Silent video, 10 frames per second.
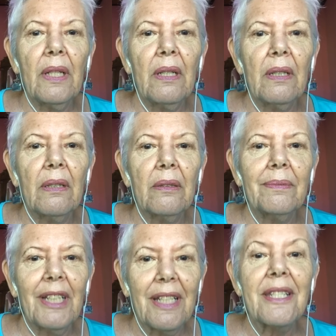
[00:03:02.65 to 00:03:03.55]

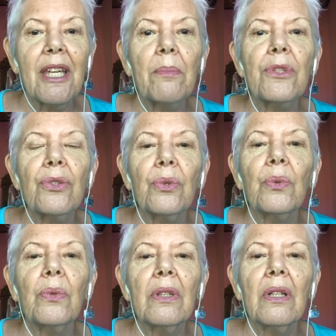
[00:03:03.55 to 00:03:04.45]
attempt to
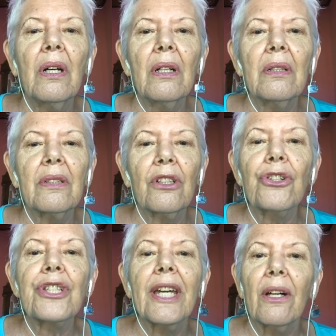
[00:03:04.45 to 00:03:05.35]

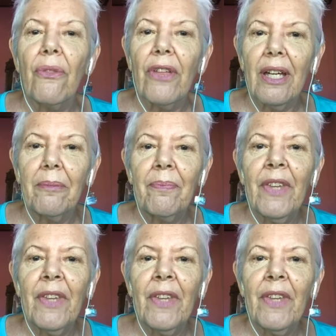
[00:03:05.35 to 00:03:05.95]
curtail that